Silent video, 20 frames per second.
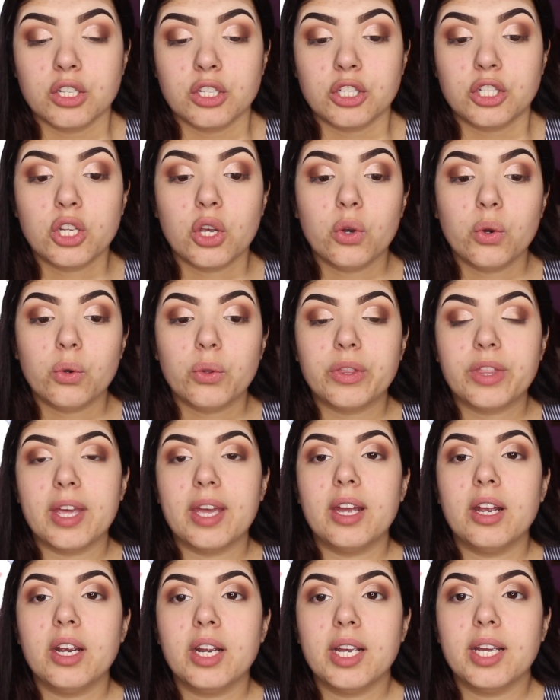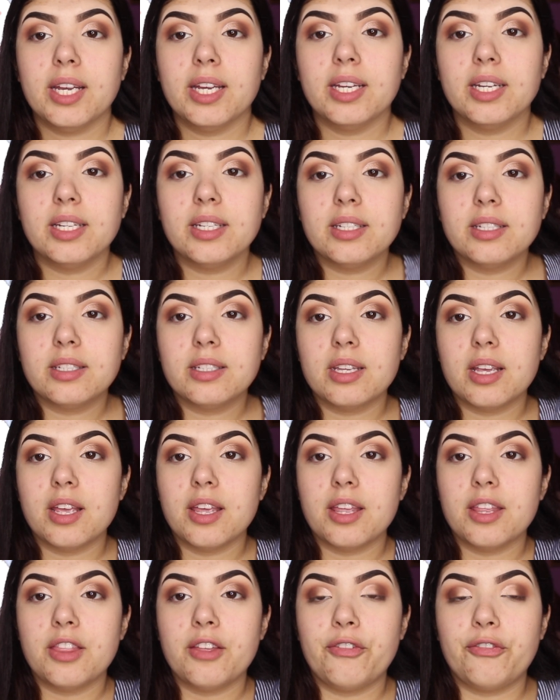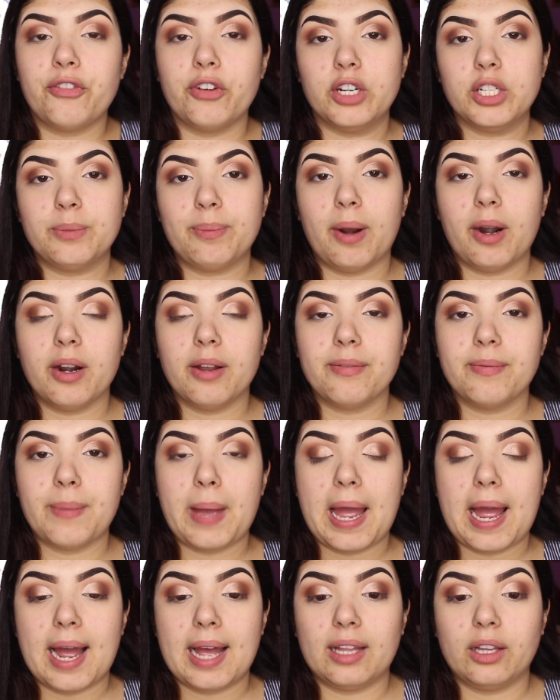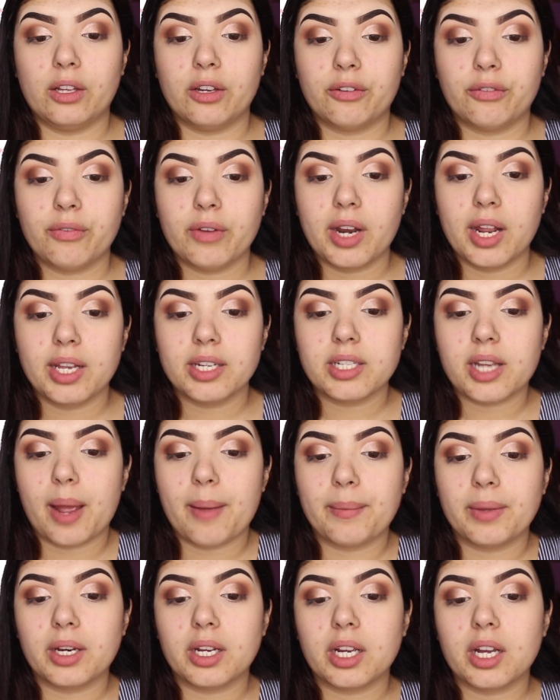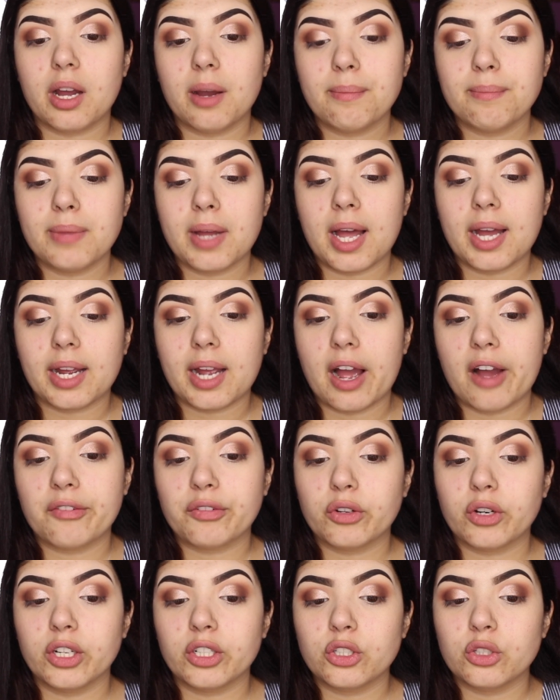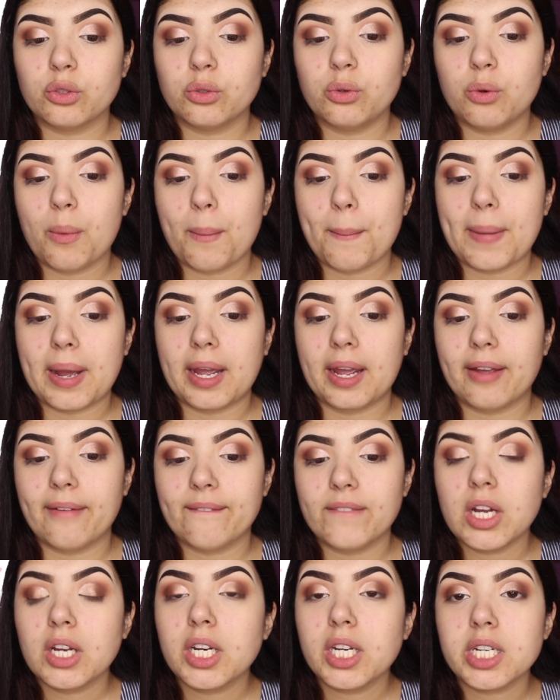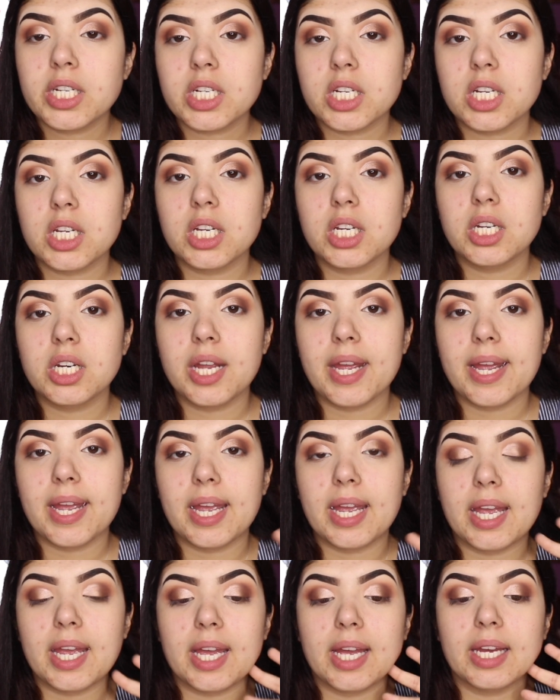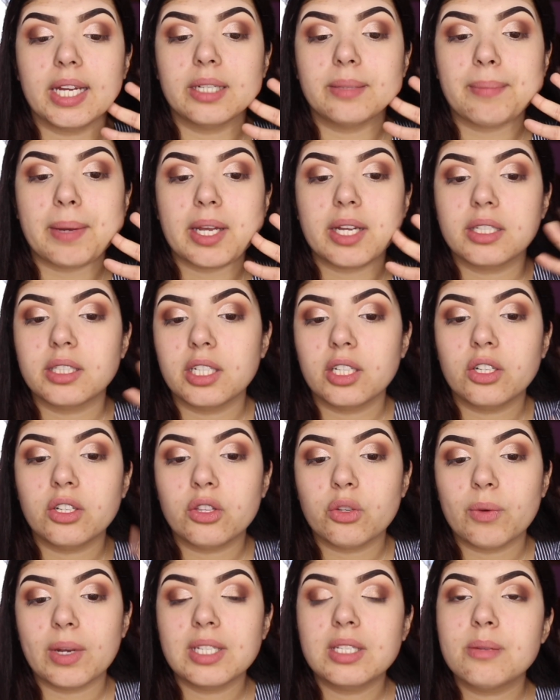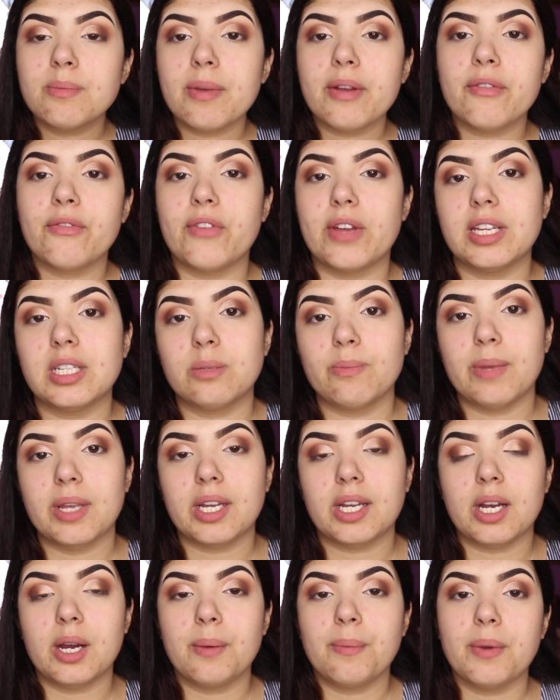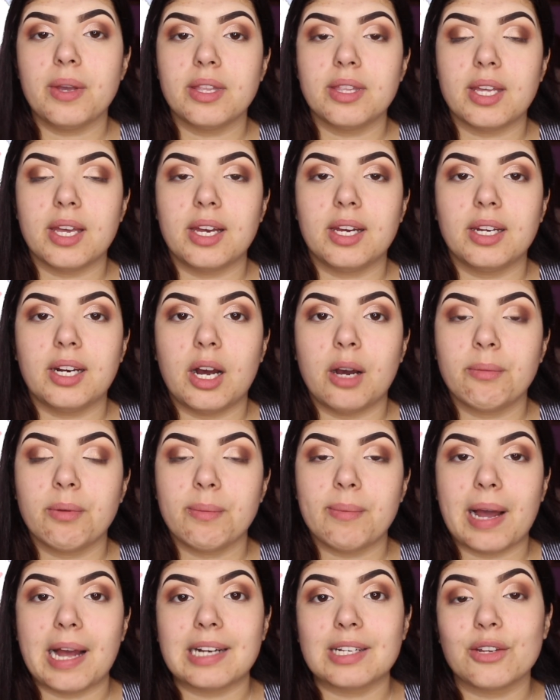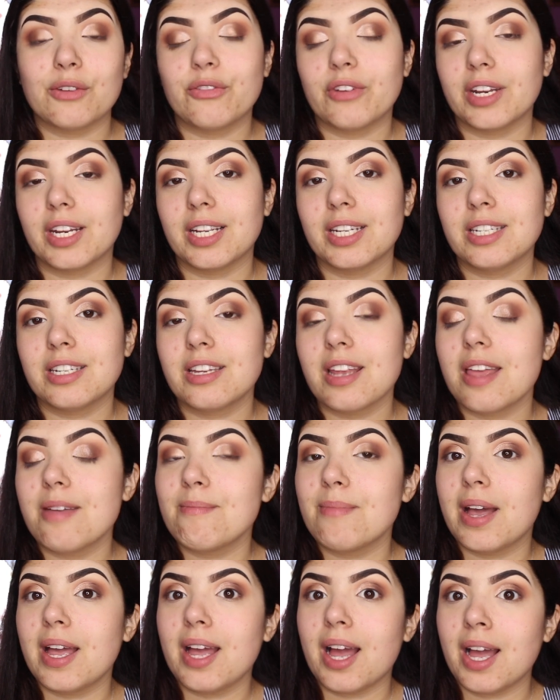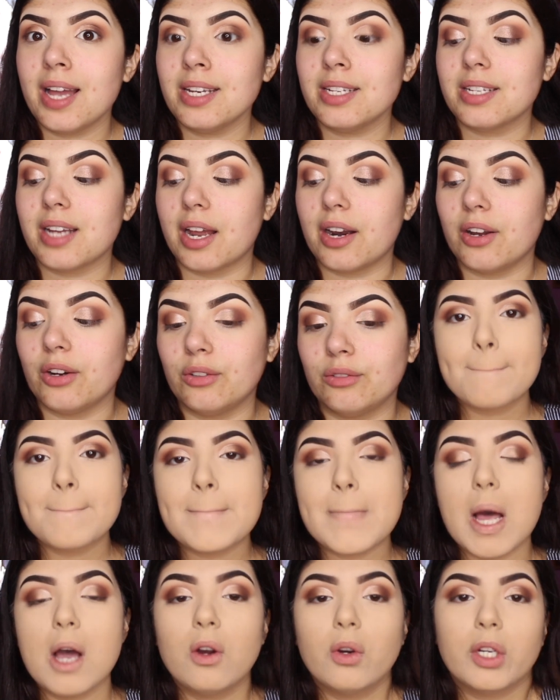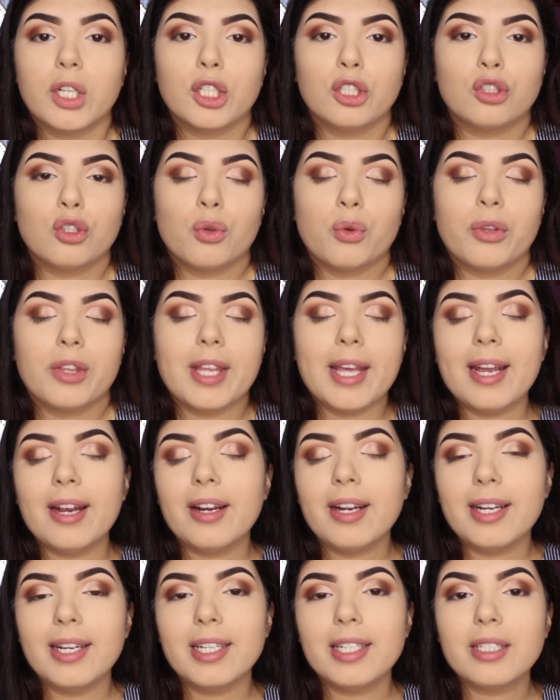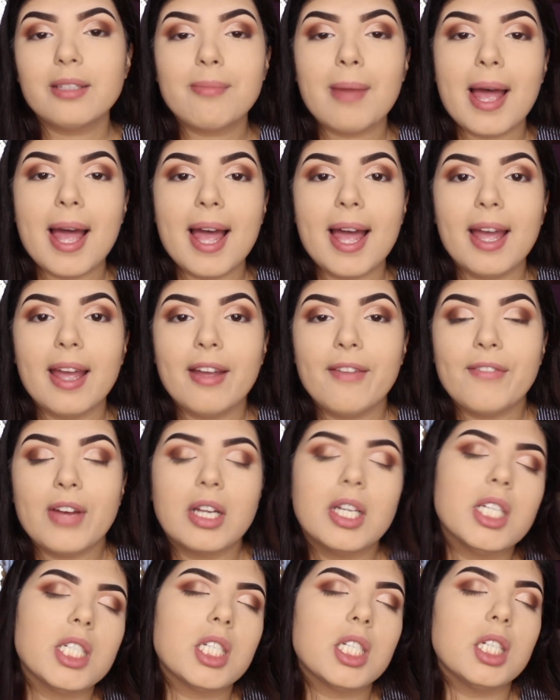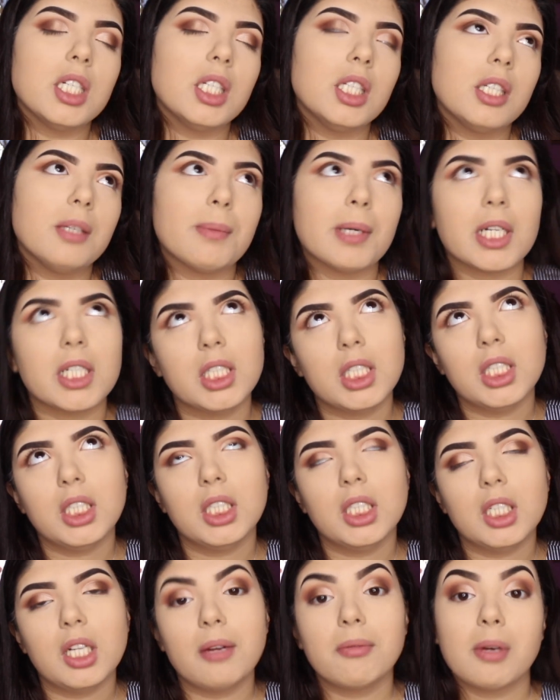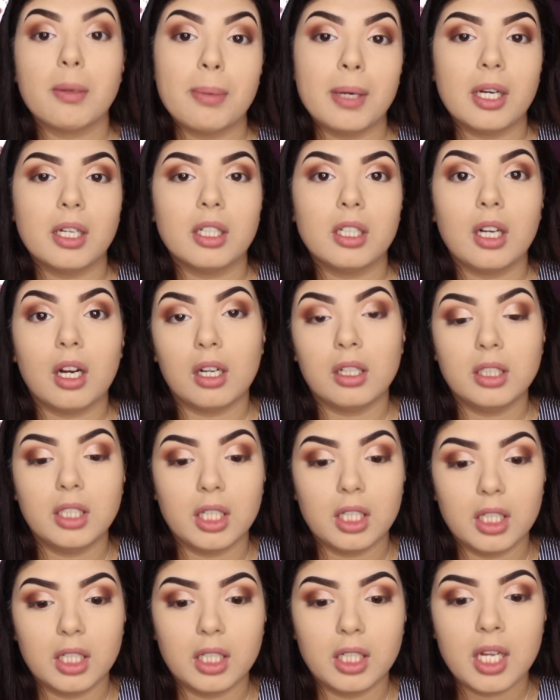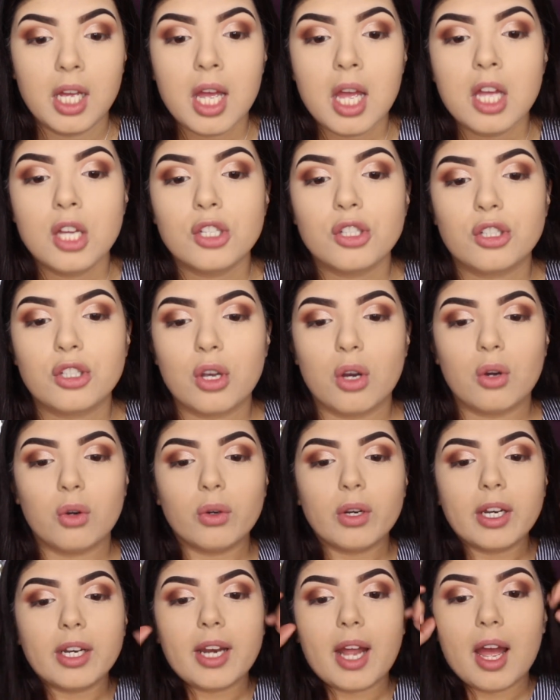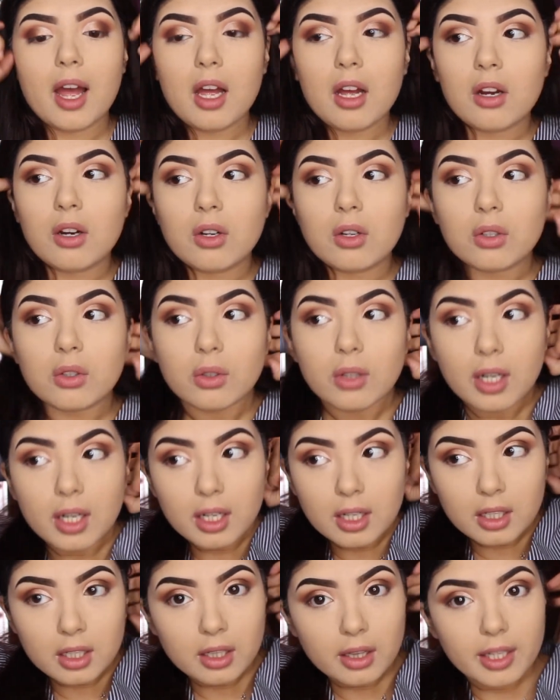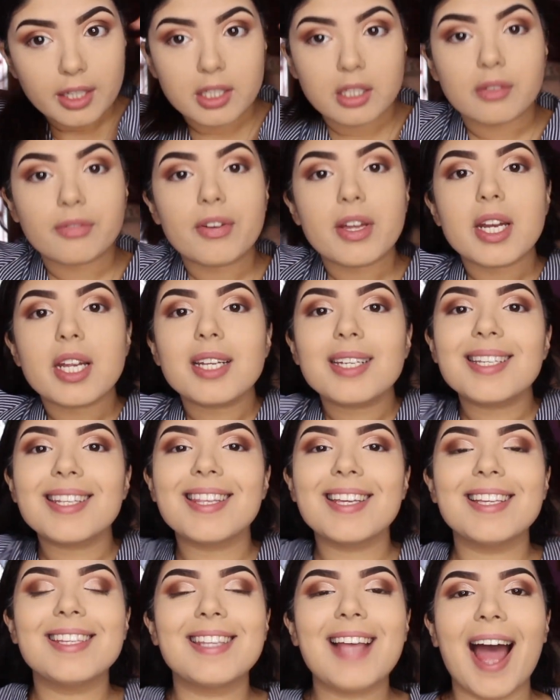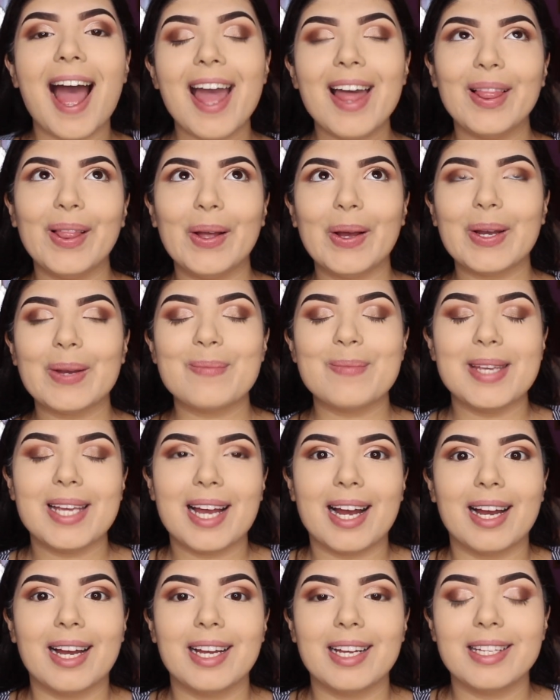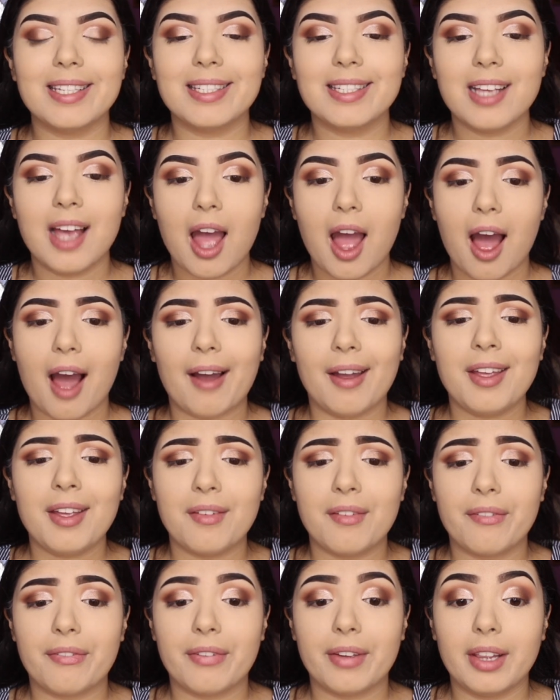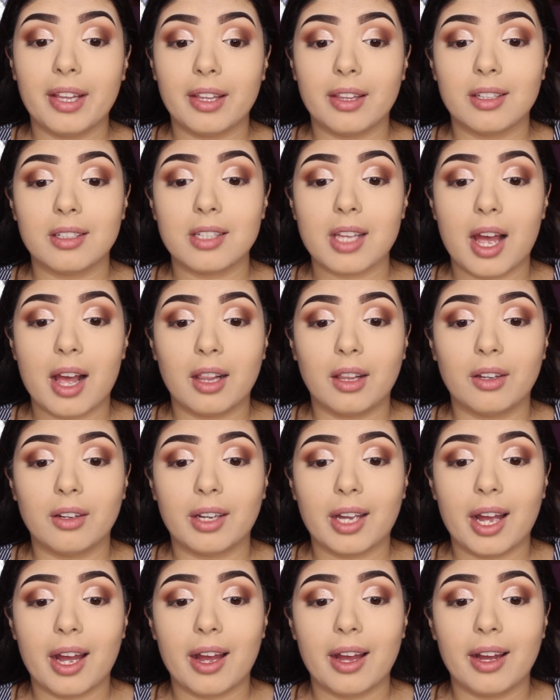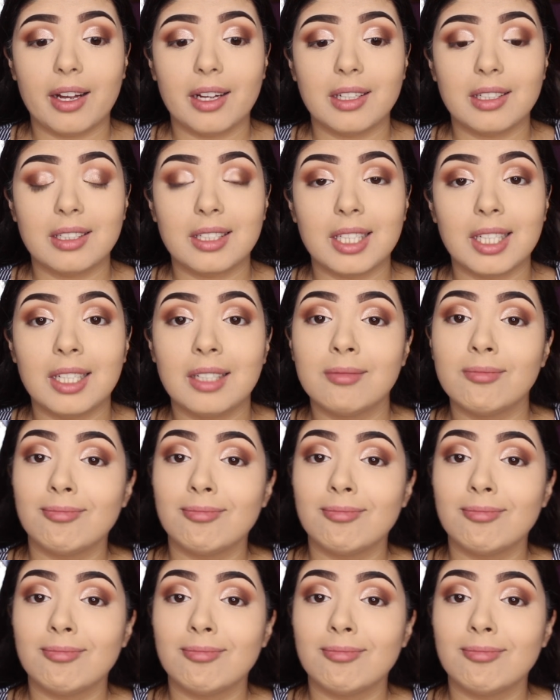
So there is the first part of my eye look finished. I'm going to come back after I do my foundation and my concealer, the rest of my face makeup, and then I'll be back to finish my eyeshadow. Okay, so there is my foundation and my concealer and my powder all done. So now let's finish this eye look because I am feeling this eye look, guys.